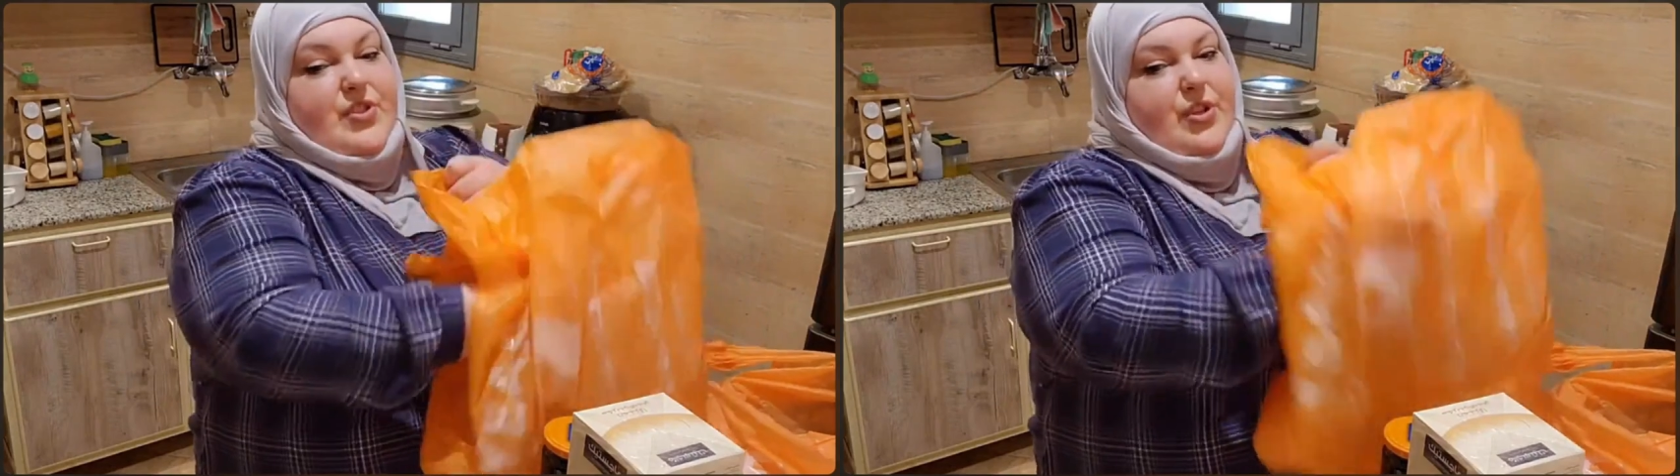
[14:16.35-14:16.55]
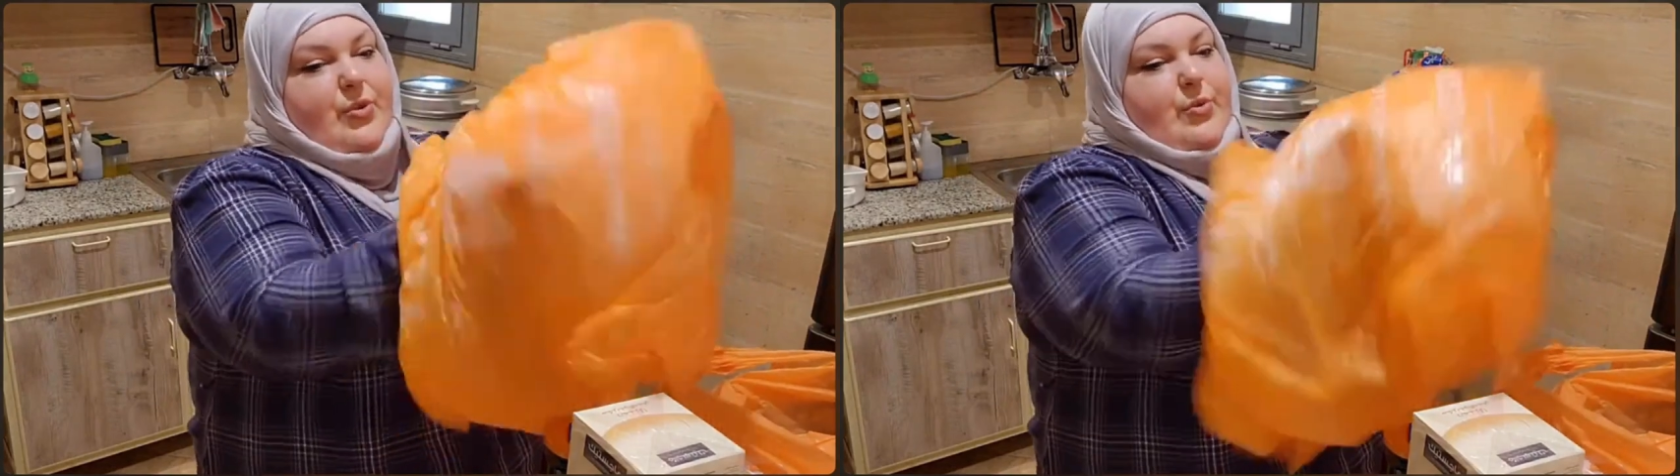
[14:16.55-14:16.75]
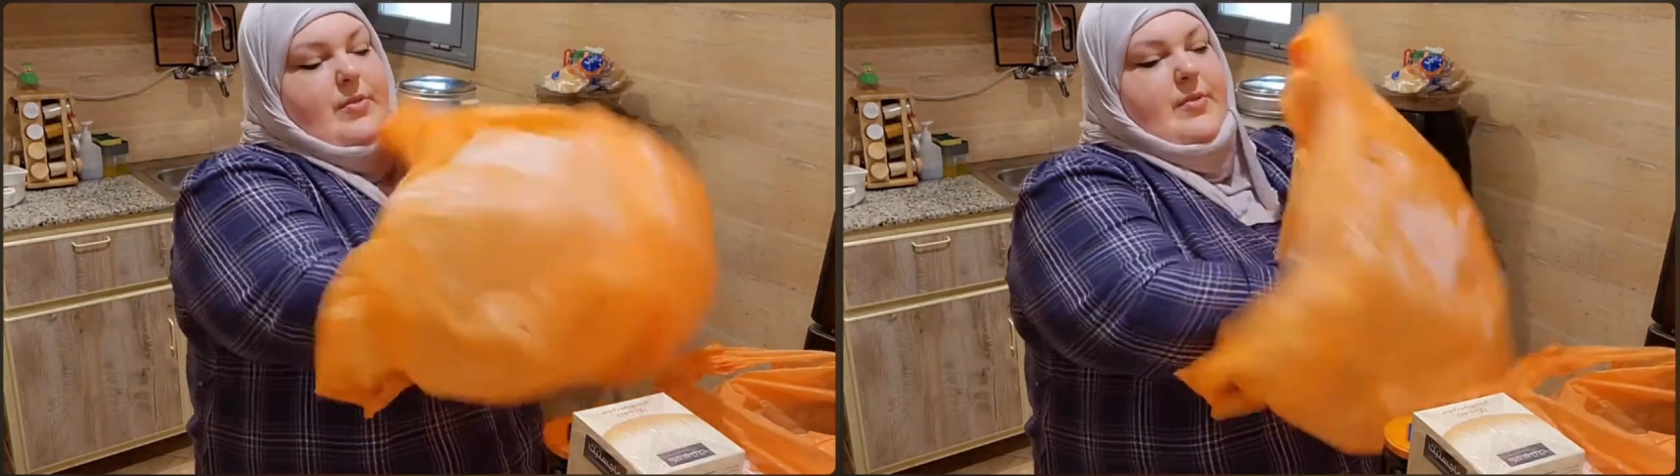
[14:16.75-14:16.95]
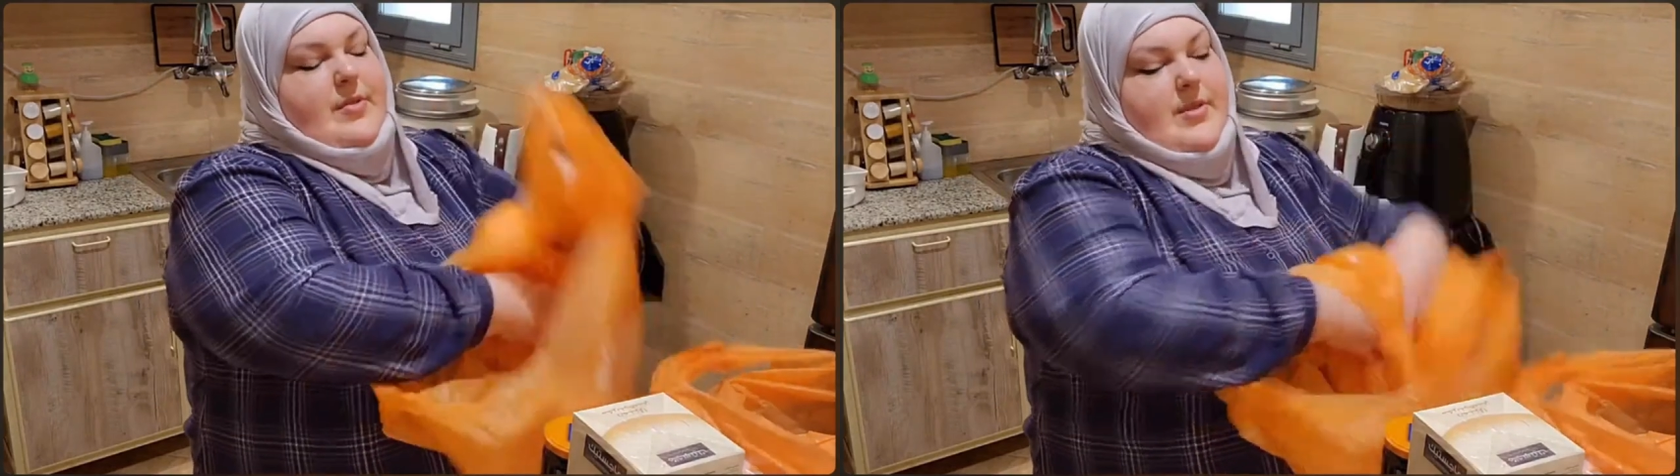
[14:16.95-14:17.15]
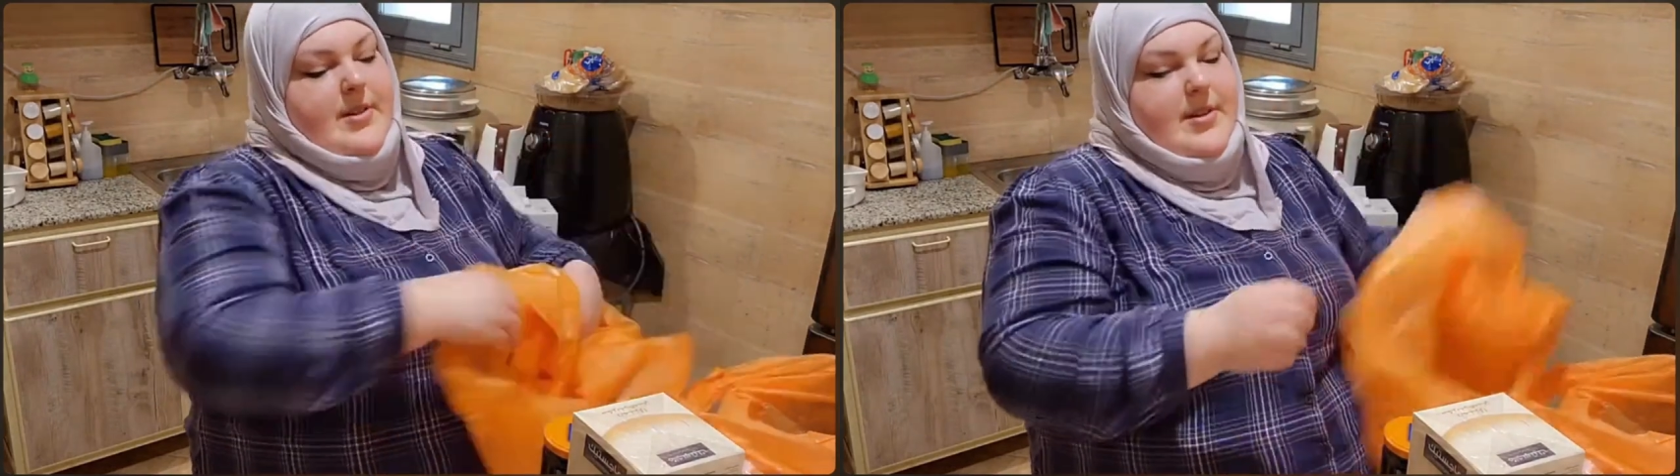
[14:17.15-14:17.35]
stew,
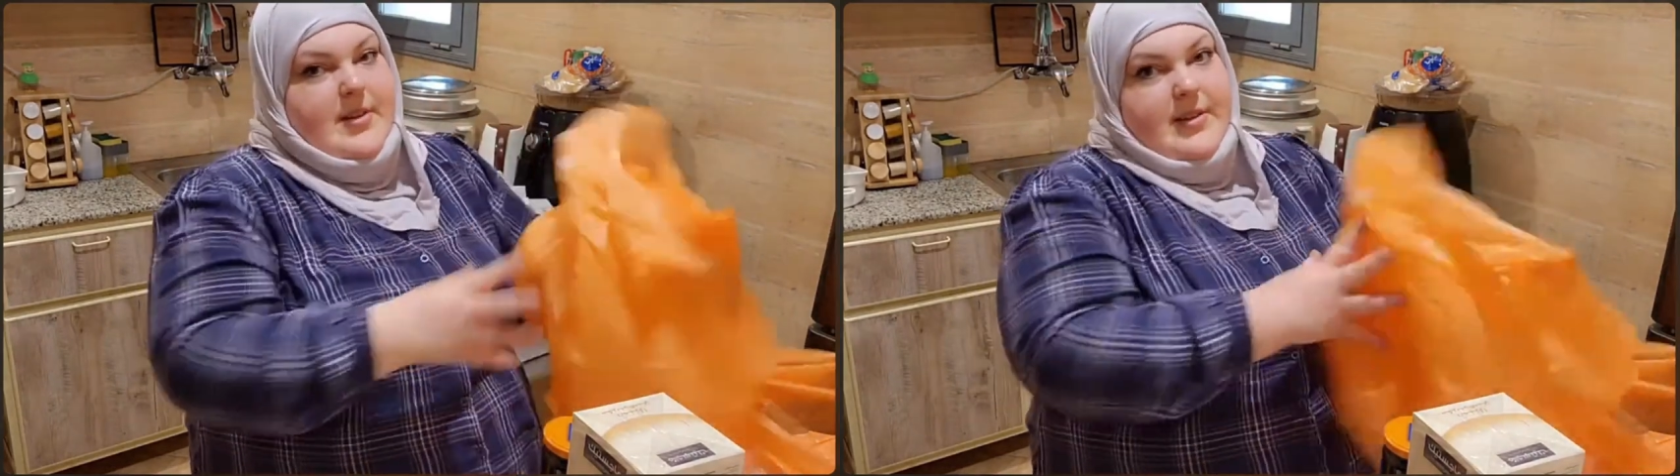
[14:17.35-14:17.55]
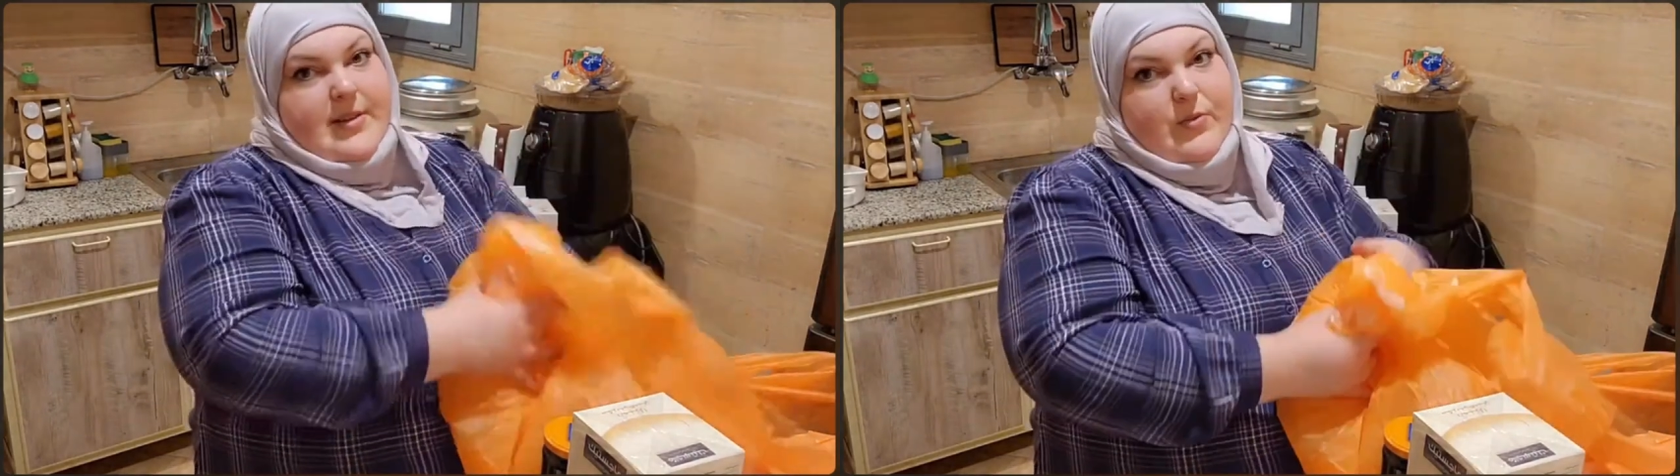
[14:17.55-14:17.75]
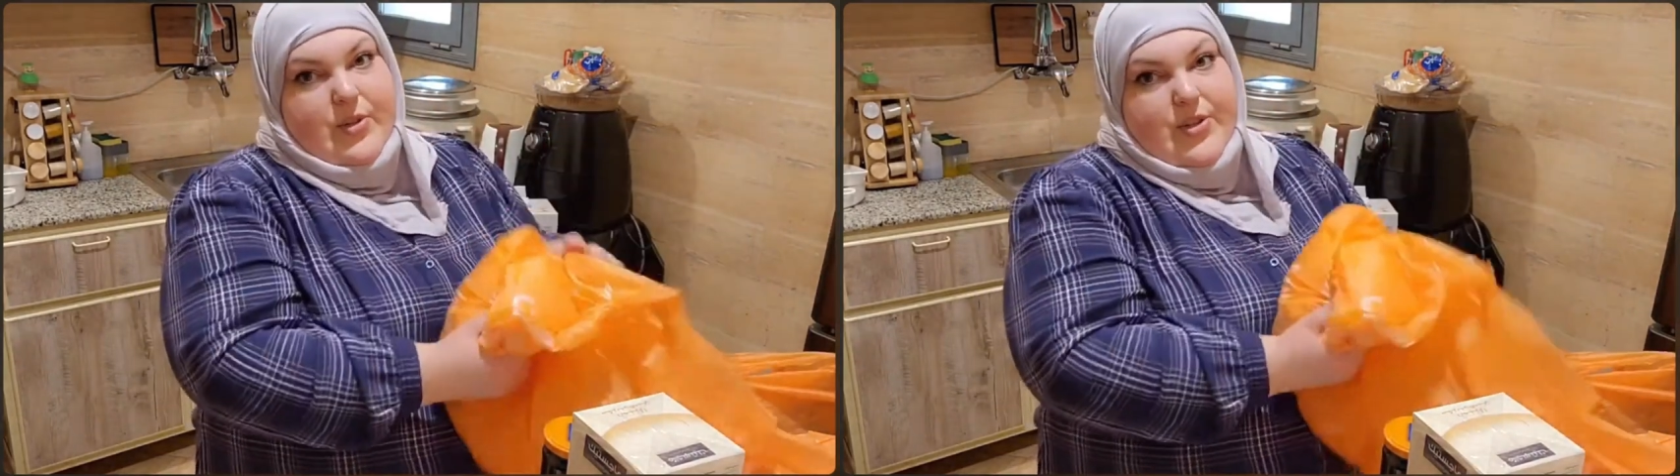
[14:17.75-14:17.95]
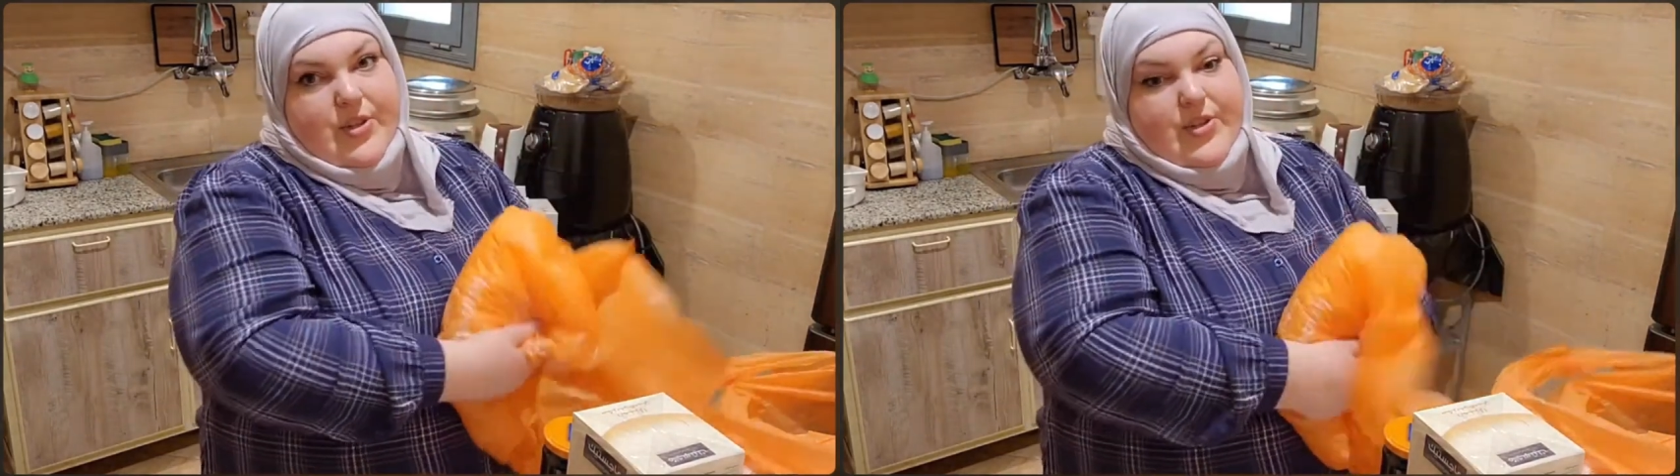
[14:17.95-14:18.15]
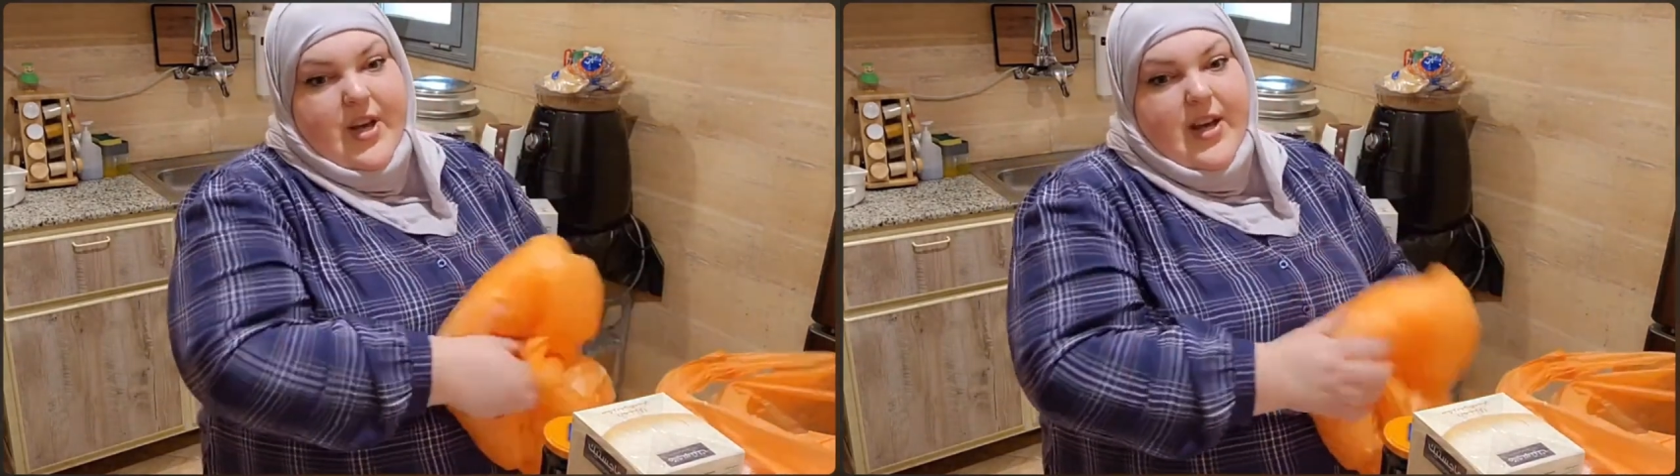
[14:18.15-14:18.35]

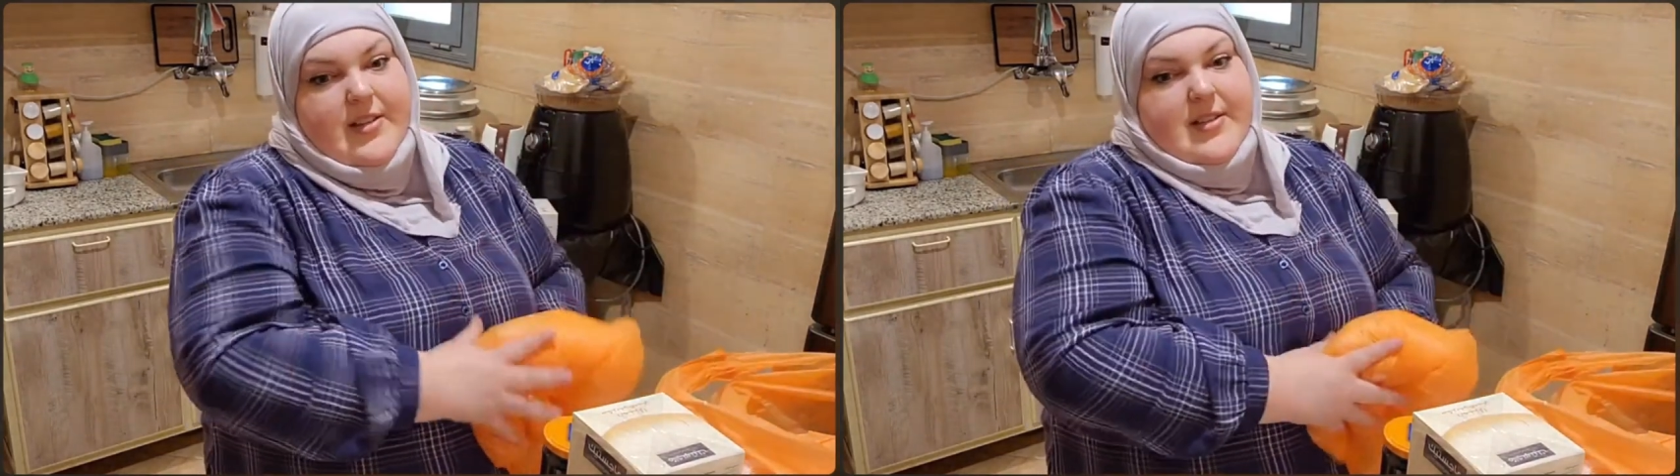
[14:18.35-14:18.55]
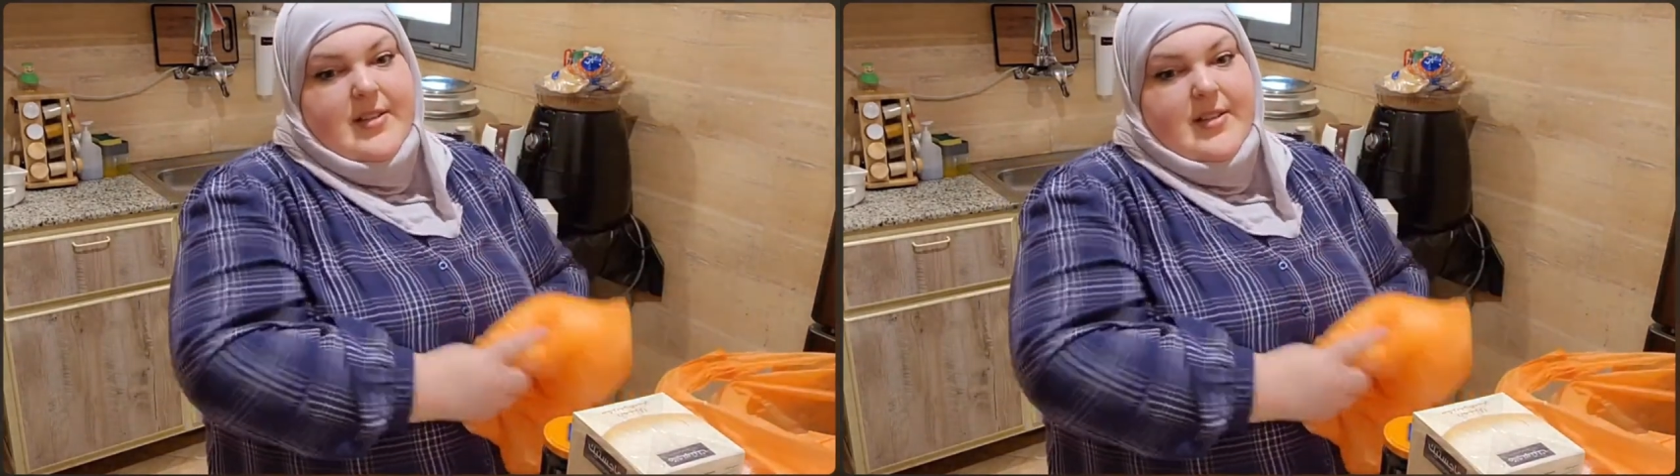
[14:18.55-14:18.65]
Worcester sauce,